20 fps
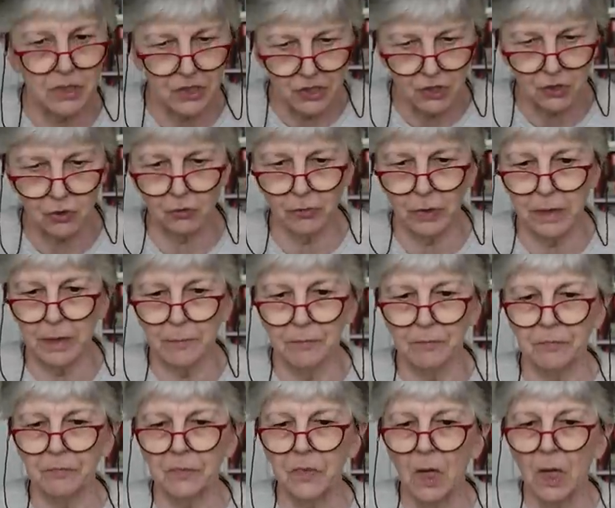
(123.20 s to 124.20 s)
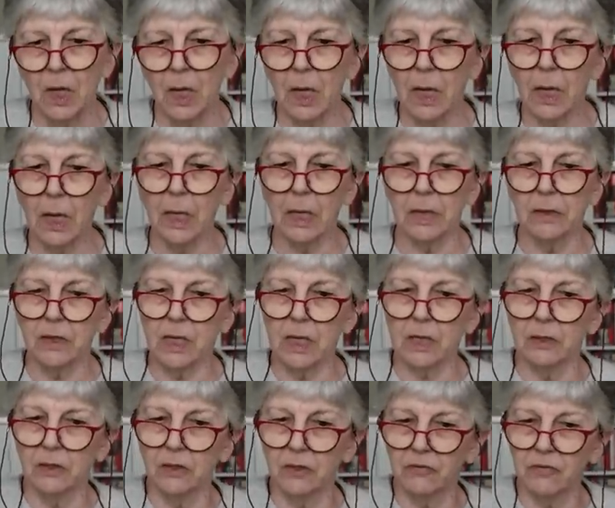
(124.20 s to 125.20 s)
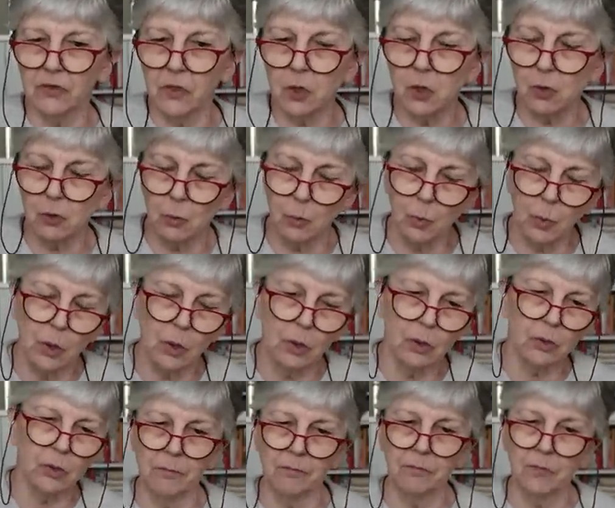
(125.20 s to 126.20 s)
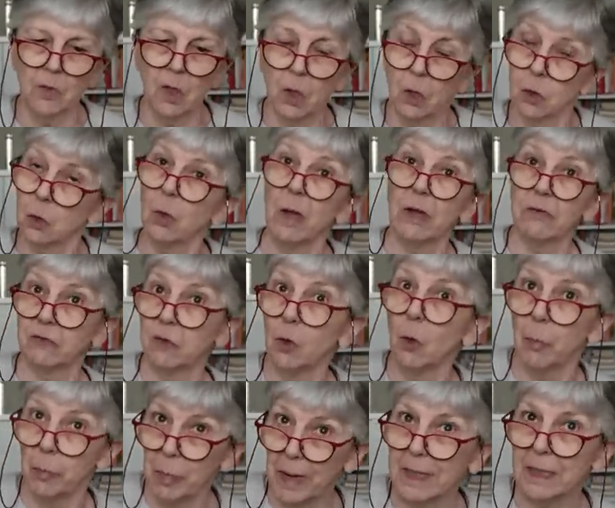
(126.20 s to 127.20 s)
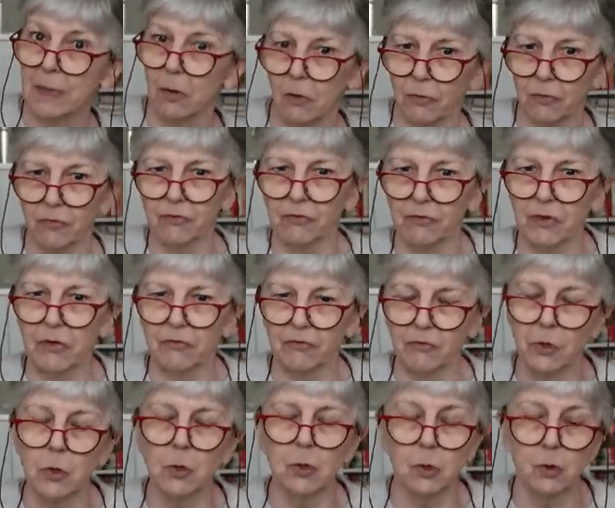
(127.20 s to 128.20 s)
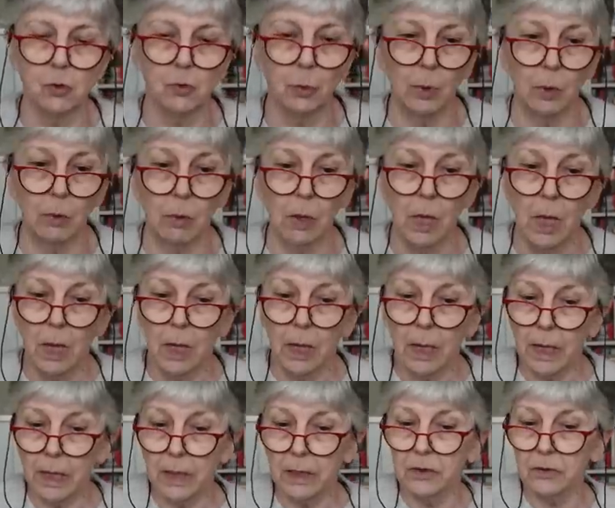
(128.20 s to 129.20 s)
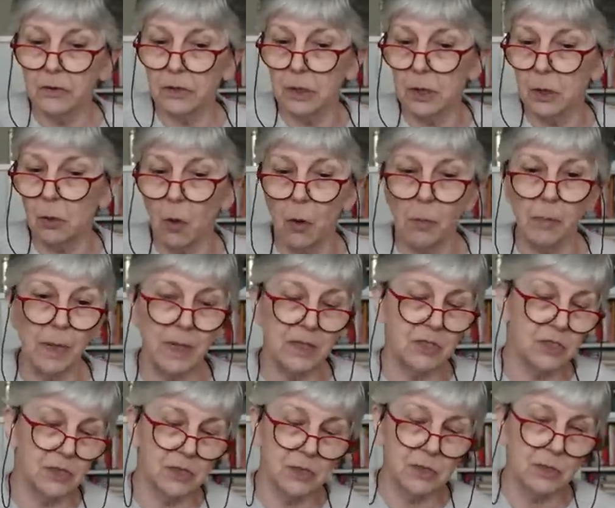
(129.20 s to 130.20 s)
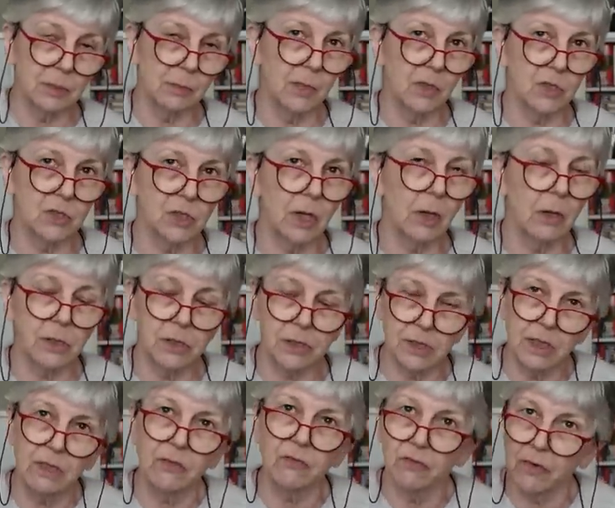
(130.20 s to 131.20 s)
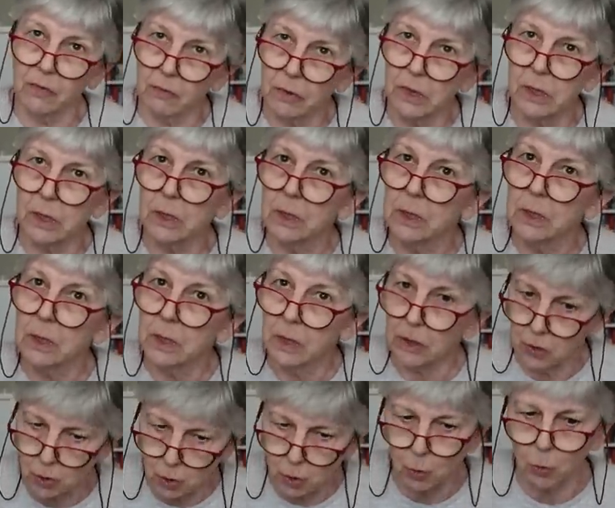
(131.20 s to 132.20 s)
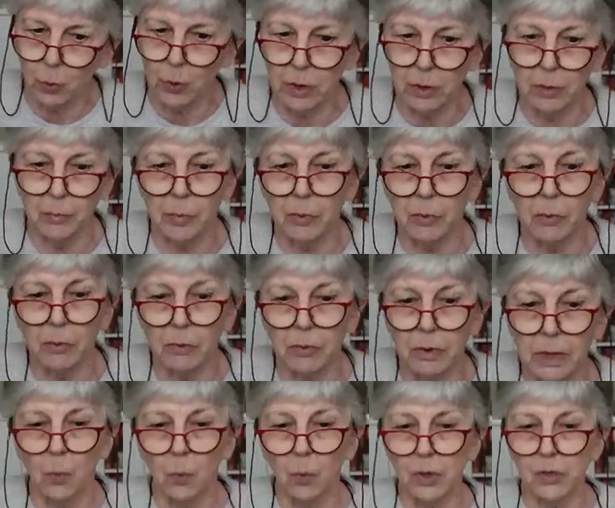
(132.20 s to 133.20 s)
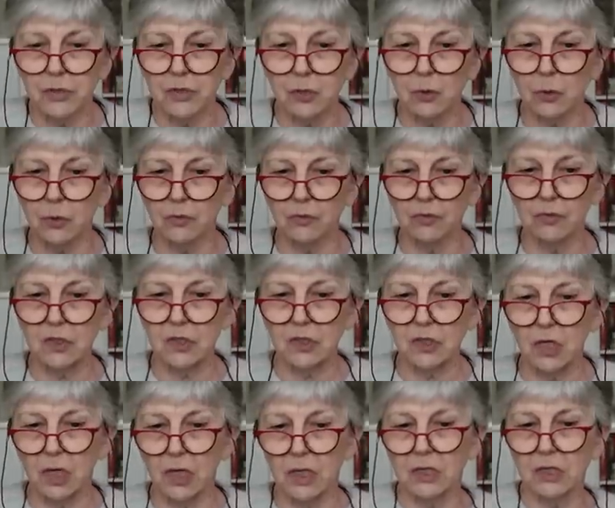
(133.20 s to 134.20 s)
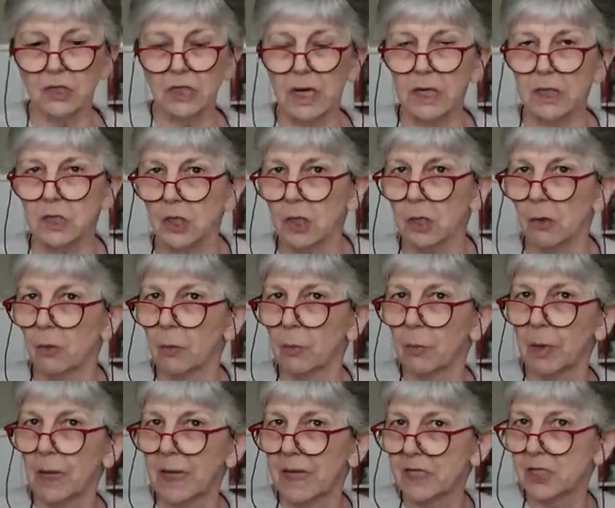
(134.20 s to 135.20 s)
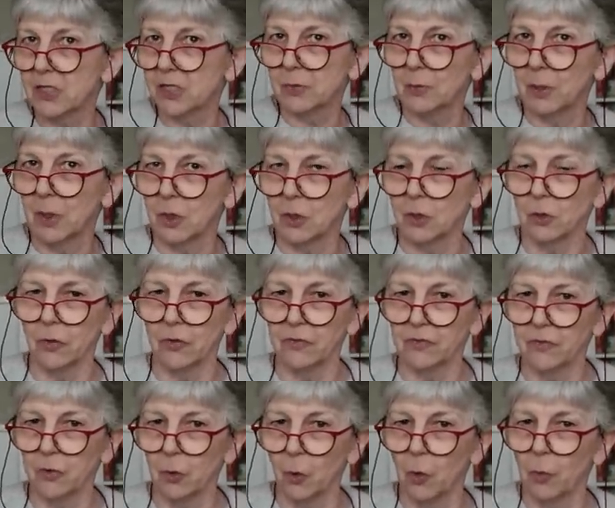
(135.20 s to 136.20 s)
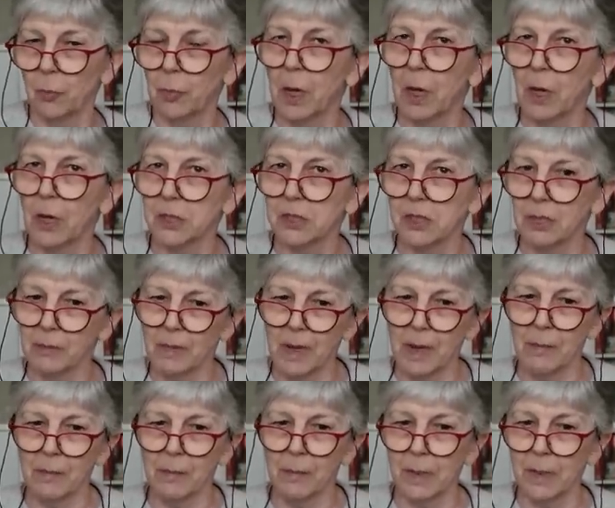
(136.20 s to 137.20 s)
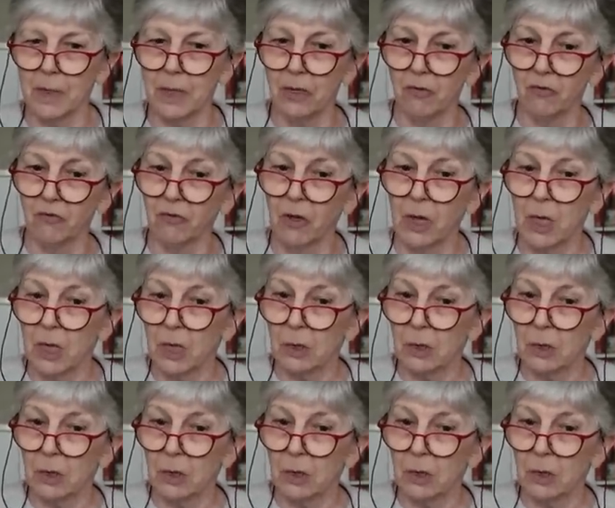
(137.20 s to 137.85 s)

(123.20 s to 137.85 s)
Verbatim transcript: mystery. And then in the virtual world, you have your battles as usual. And the combat system is, I think, very enjoyable with sort of tactical placement of your party members,